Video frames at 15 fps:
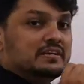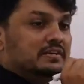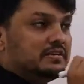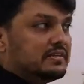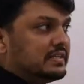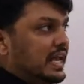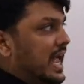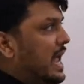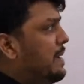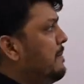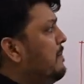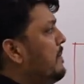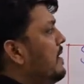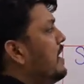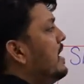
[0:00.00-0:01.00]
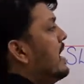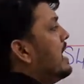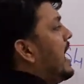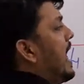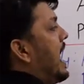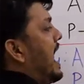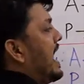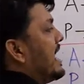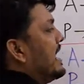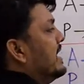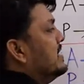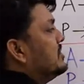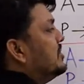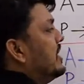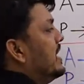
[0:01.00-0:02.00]
Same
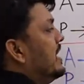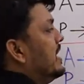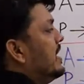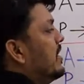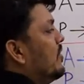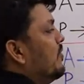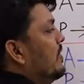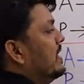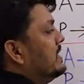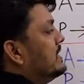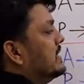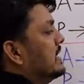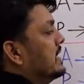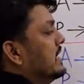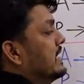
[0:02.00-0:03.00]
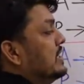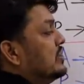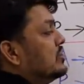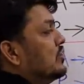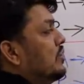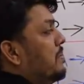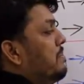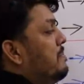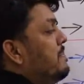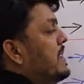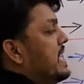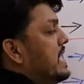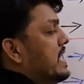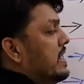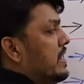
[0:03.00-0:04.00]
ing will turn into
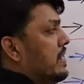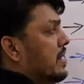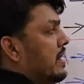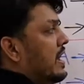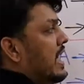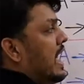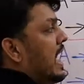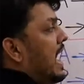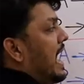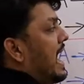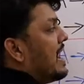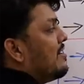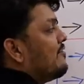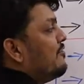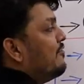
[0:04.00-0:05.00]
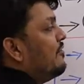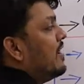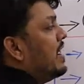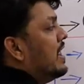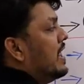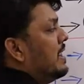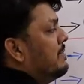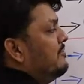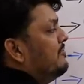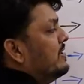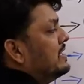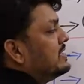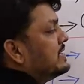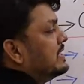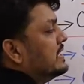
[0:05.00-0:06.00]
being and verb
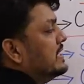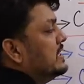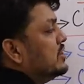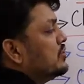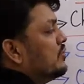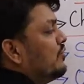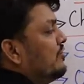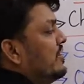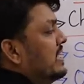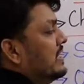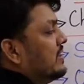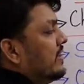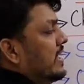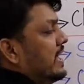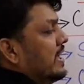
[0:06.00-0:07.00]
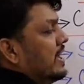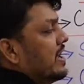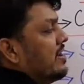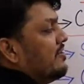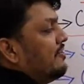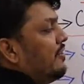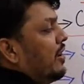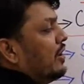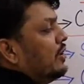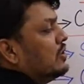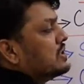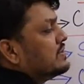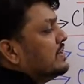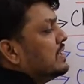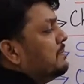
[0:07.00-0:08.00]
will turn into V3,
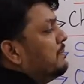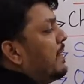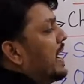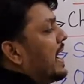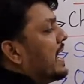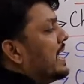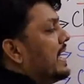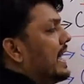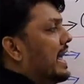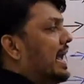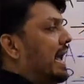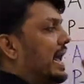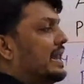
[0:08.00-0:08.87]
follows with by